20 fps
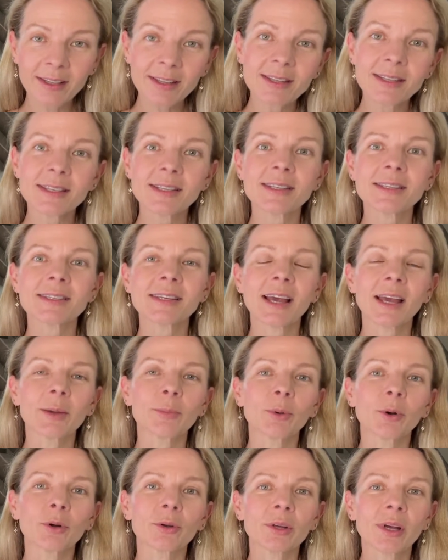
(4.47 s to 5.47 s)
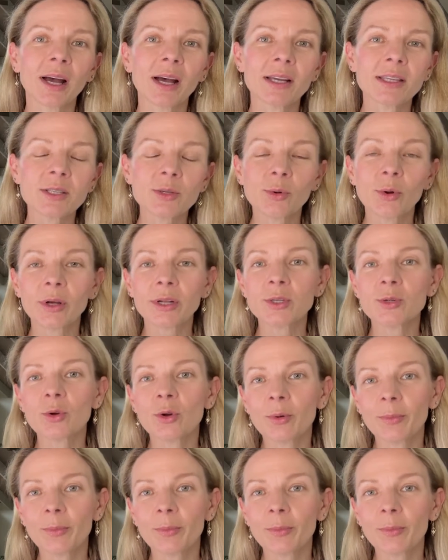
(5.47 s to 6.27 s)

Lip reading: this is a podcast where I talk